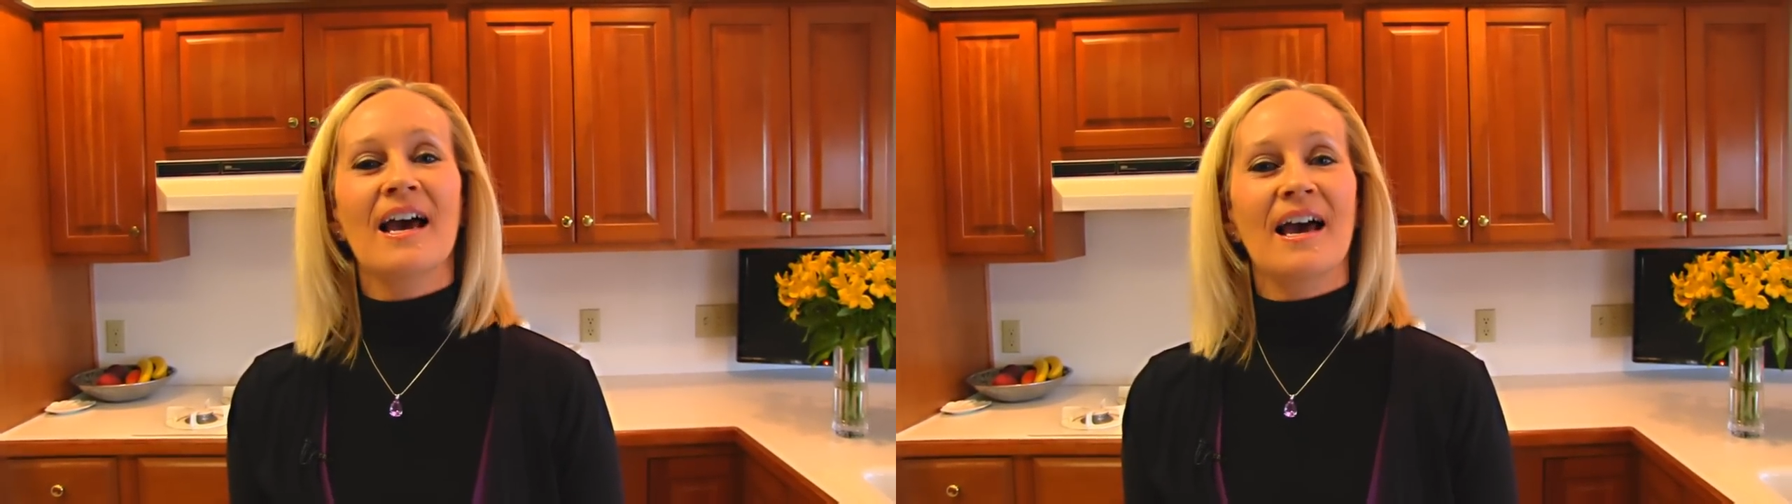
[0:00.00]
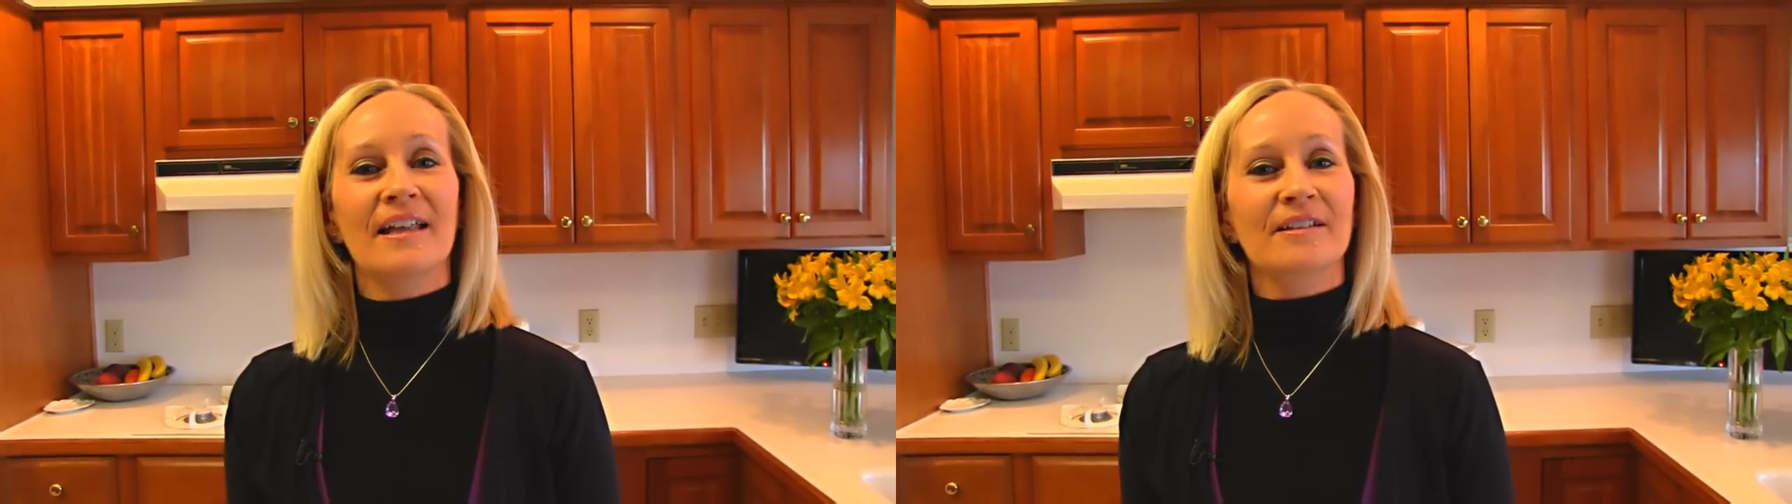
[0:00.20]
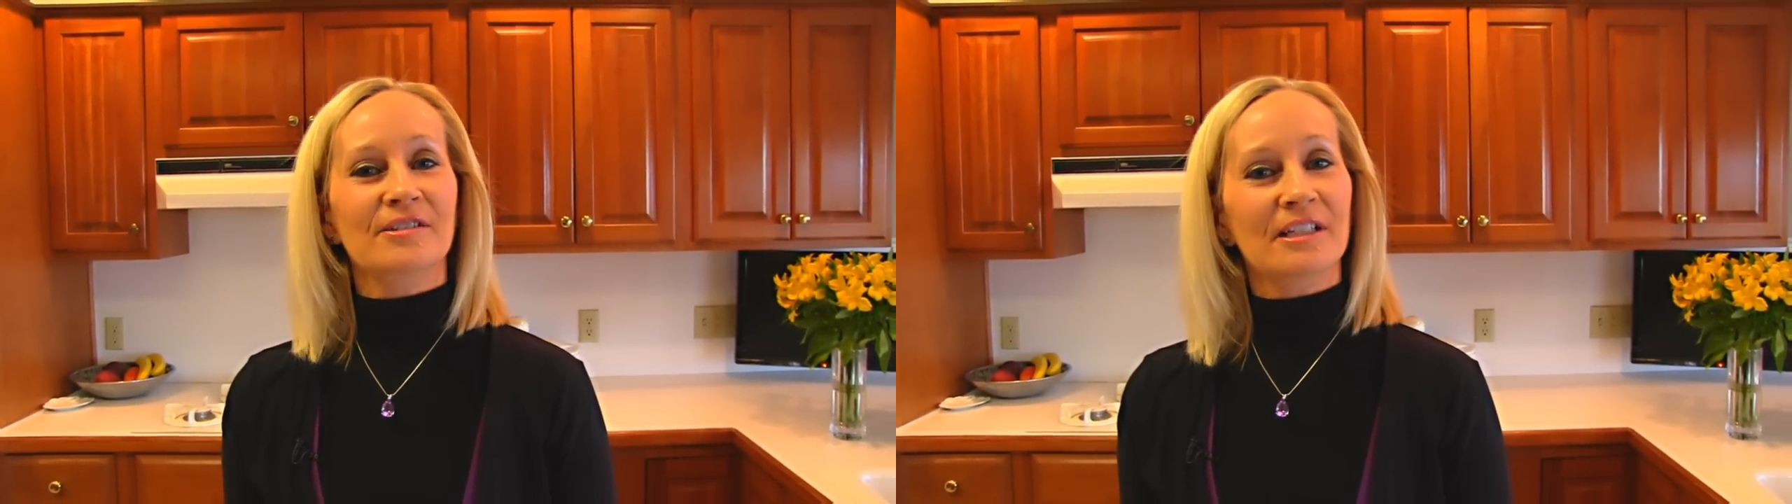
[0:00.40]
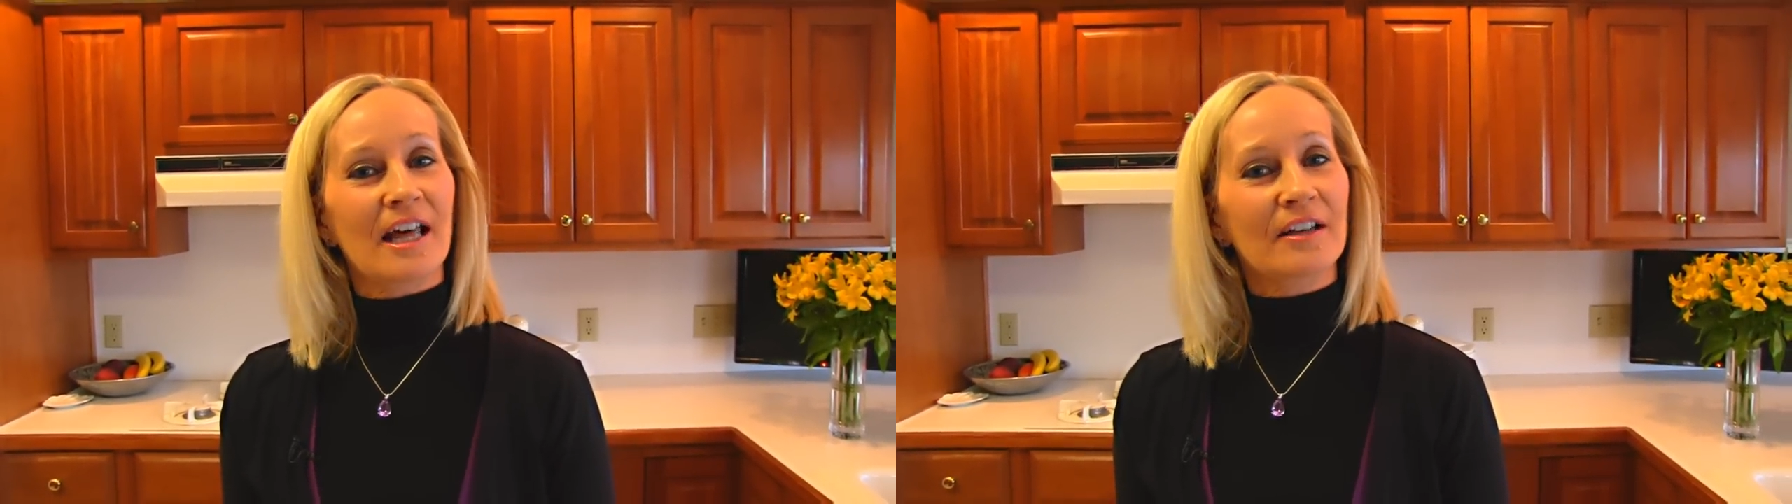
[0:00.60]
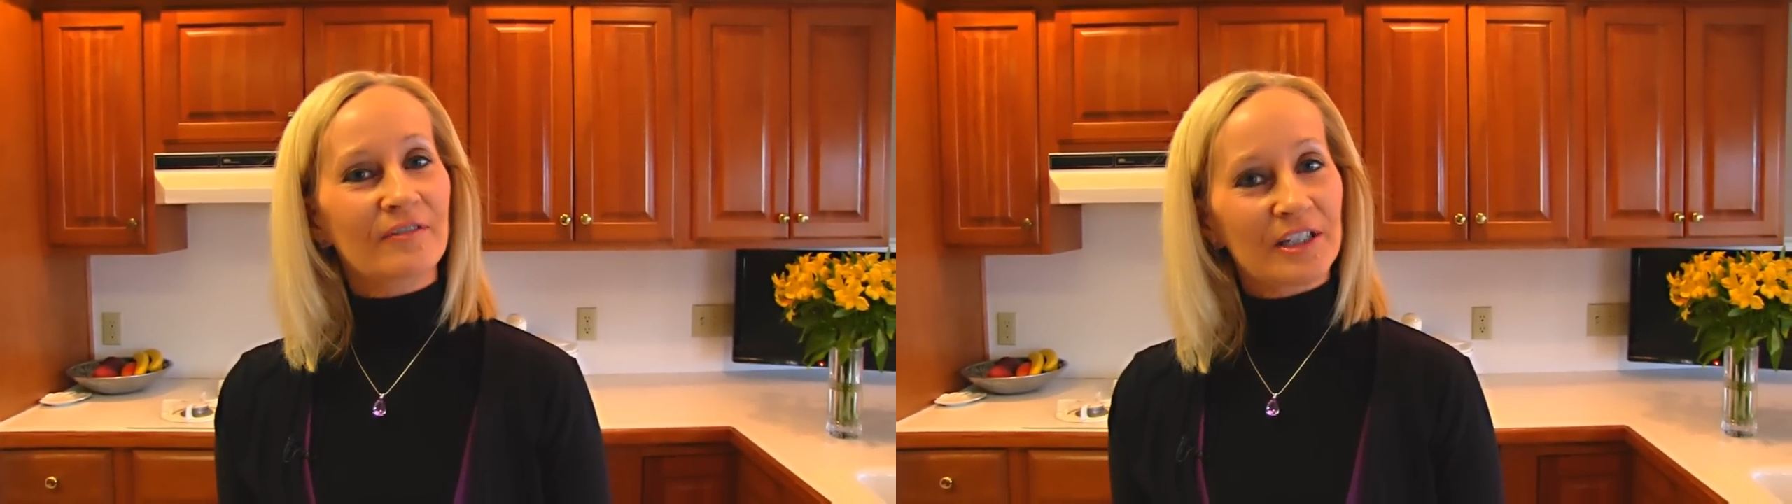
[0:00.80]
and there's a
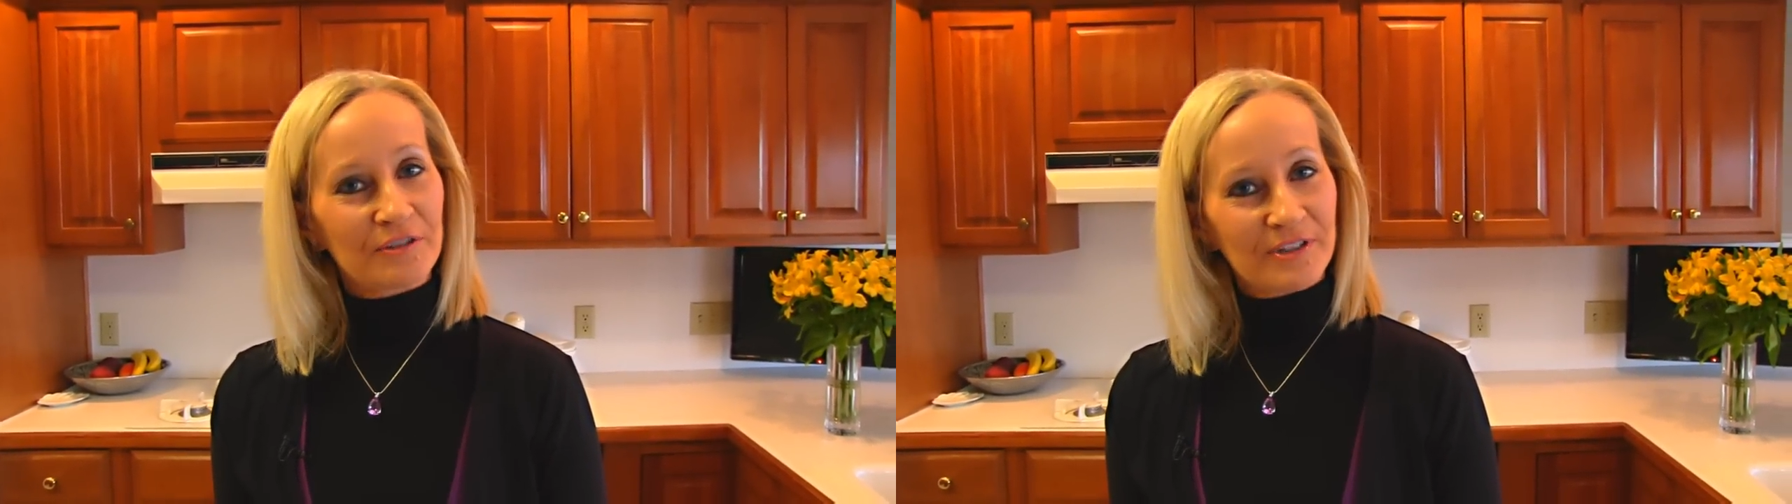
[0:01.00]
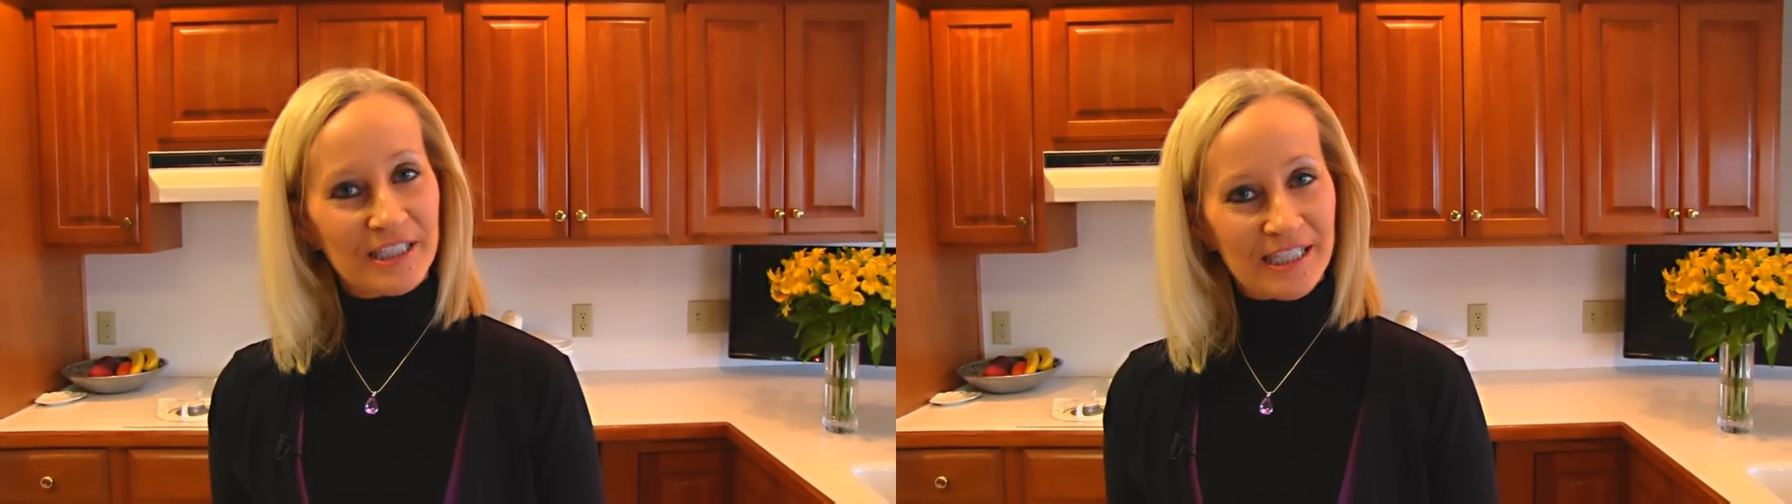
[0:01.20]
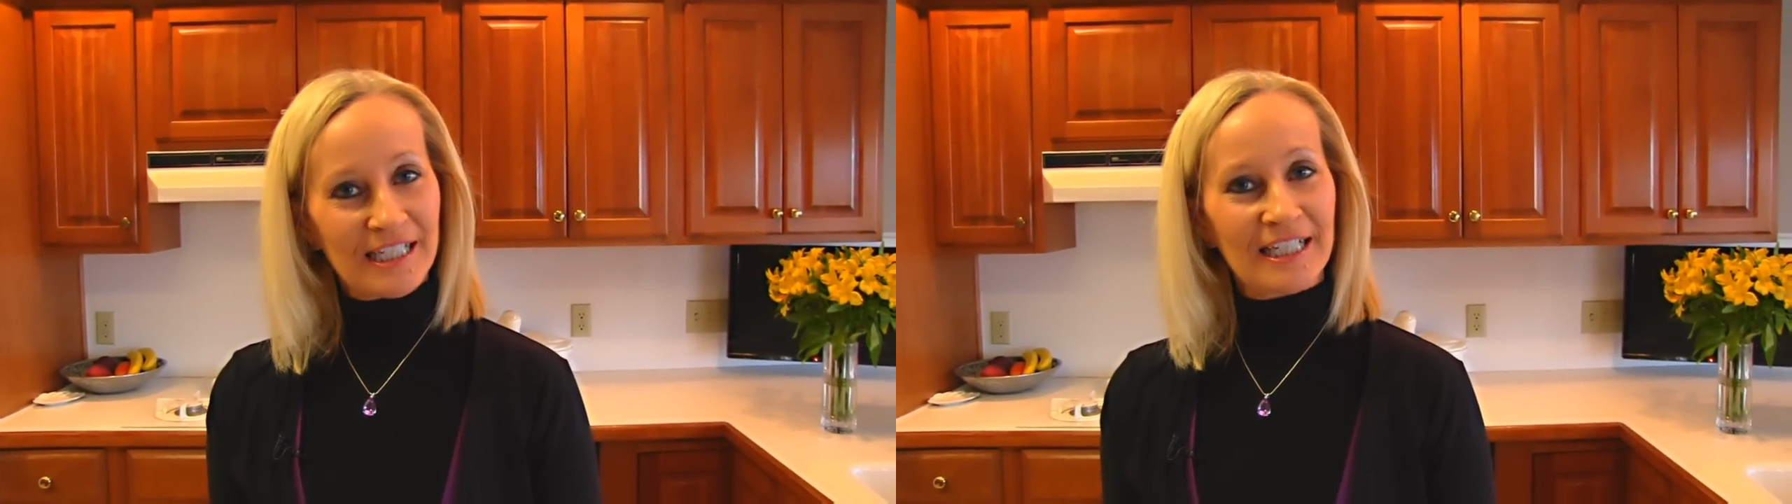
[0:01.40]
lot of interest in